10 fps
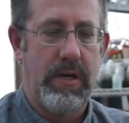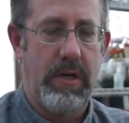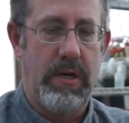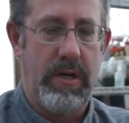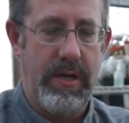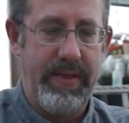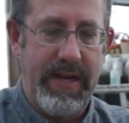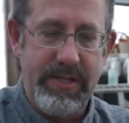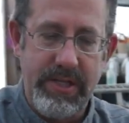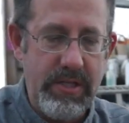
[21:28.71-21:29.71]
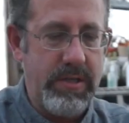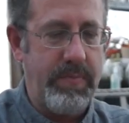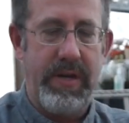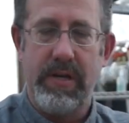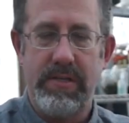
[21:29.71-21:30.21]
And that's just
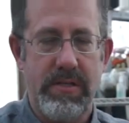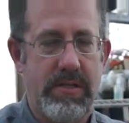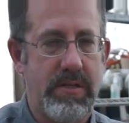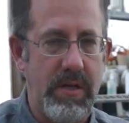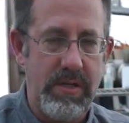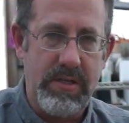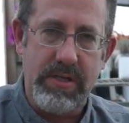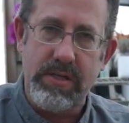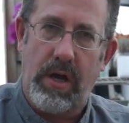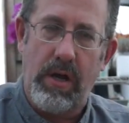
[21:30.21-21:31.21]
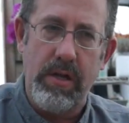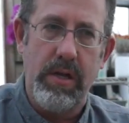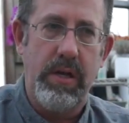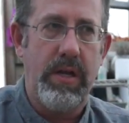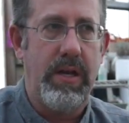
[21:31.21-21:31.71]
because it's
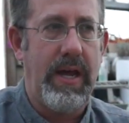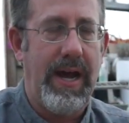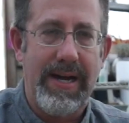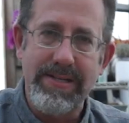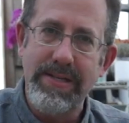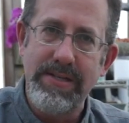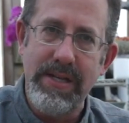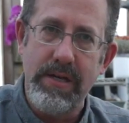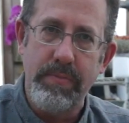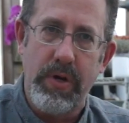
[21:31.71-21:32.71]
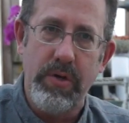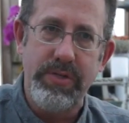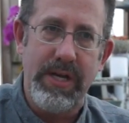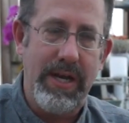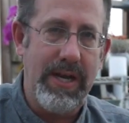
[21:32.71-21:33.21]
solid, it hasn't
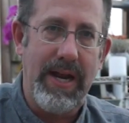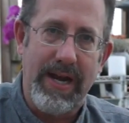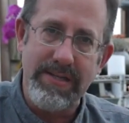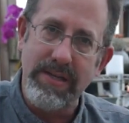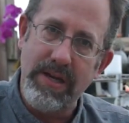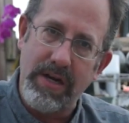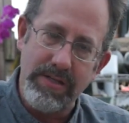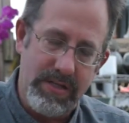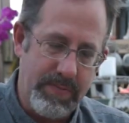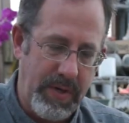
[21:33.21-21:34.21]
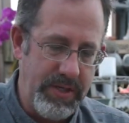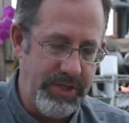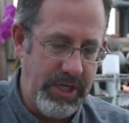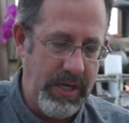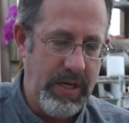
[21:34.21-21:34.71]
decomposed yet, it hasn't gotten
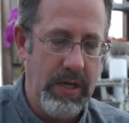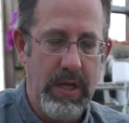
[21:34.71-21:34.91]
spongy.